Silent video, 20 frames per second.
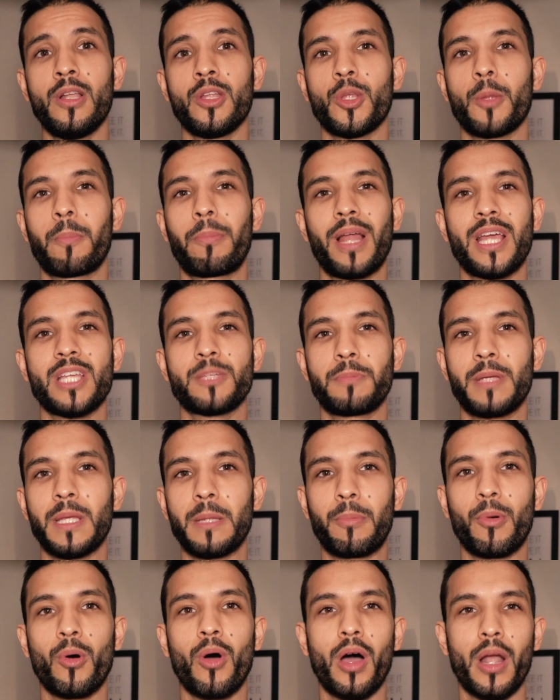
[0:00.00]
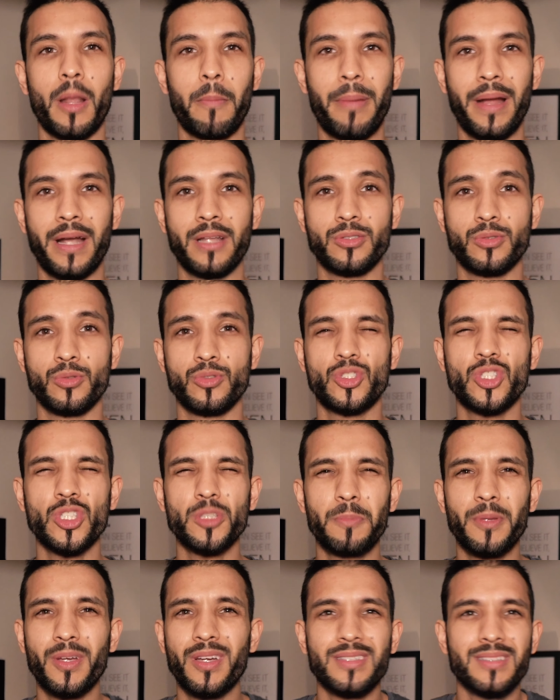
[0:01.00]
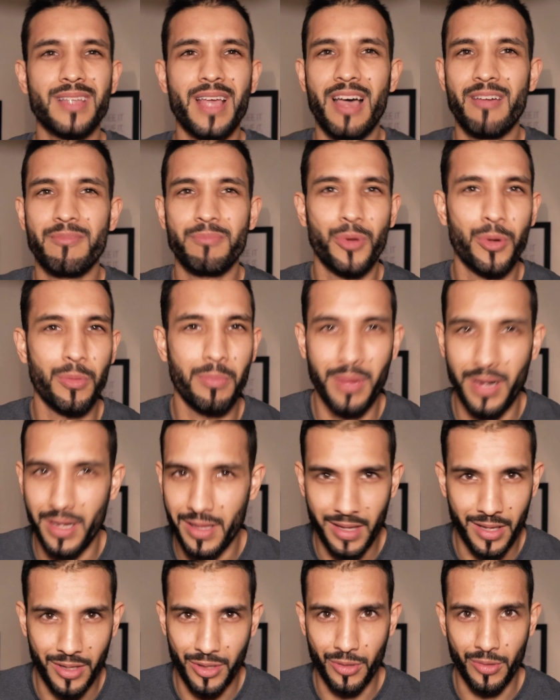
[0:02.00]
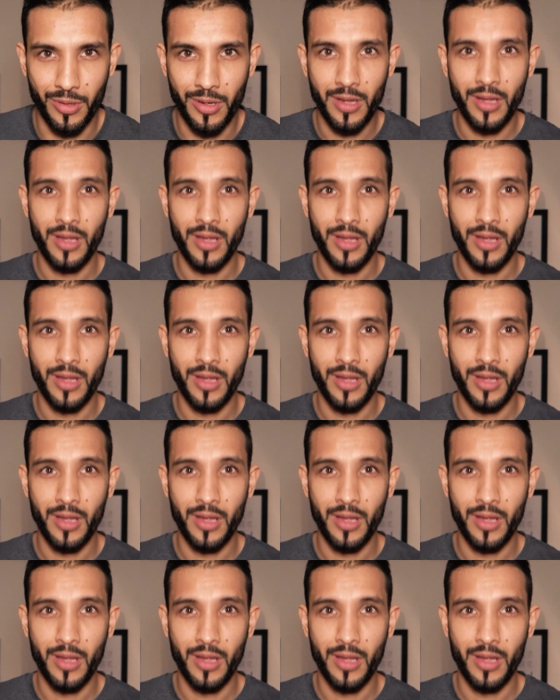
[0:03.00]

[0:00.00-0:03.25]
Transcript: you place people on a pedestal just because they have more money than you.